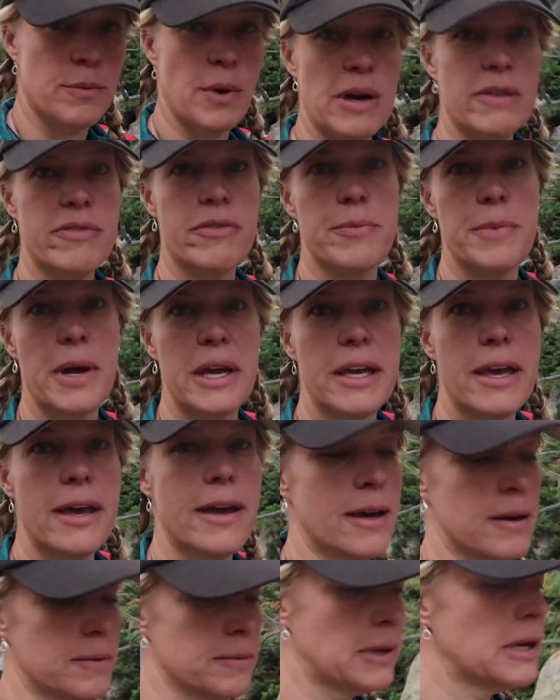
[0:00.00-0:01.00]
away from my
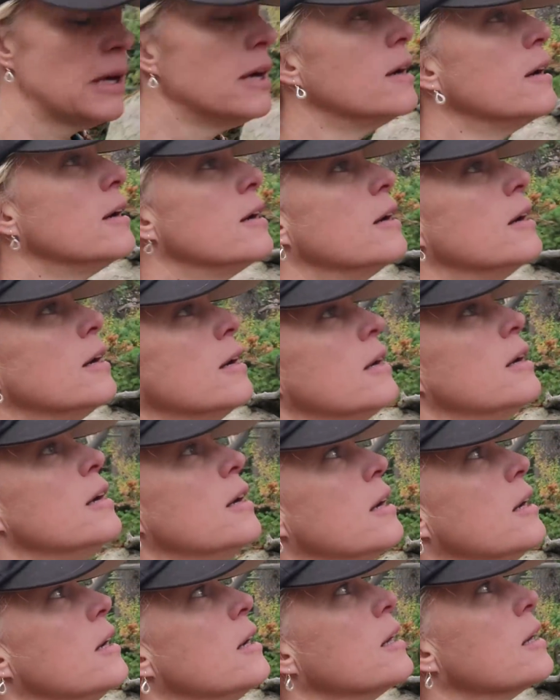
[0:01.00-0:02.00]
camp
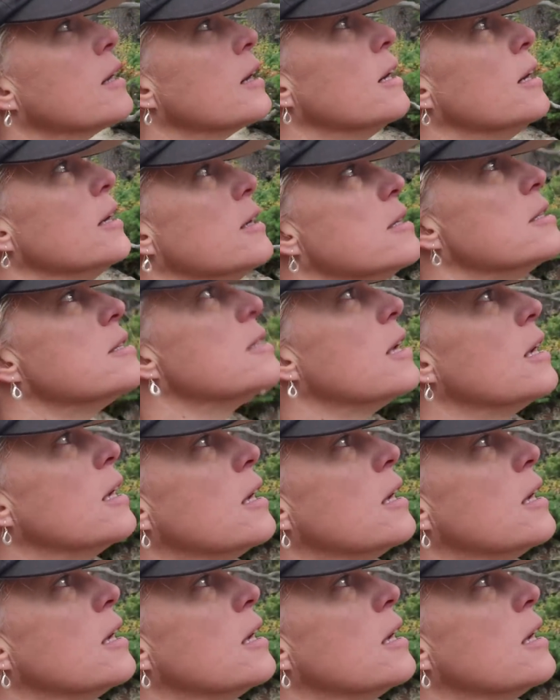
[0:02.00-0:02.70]
because